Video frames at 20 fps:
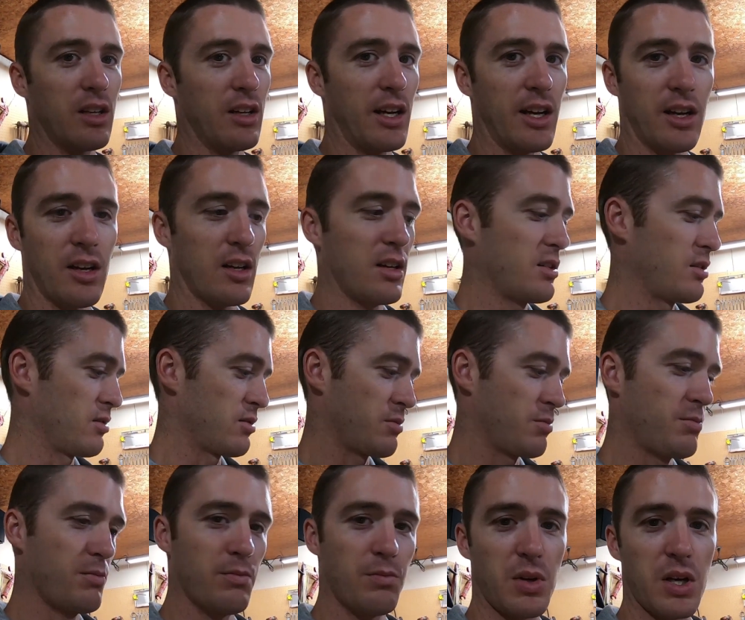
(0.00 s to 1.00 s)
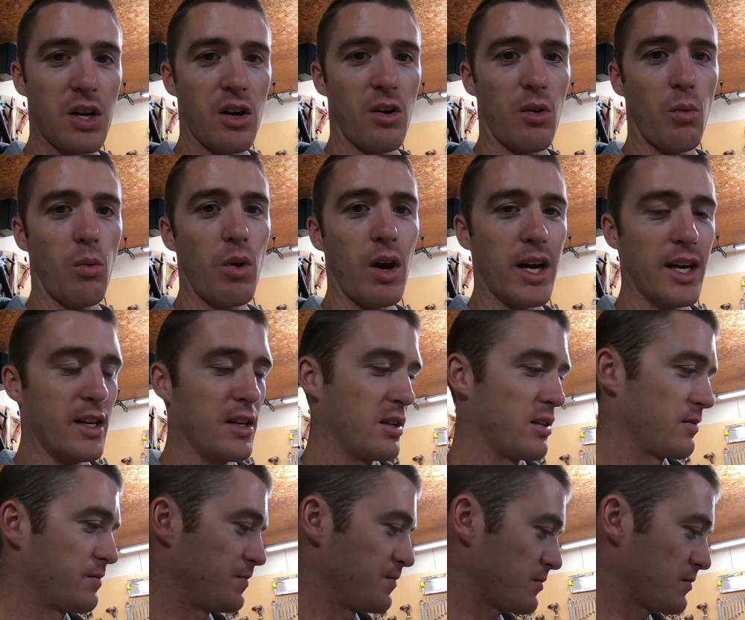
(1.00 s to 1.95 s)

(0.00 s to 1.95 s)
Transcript: like it was pure white.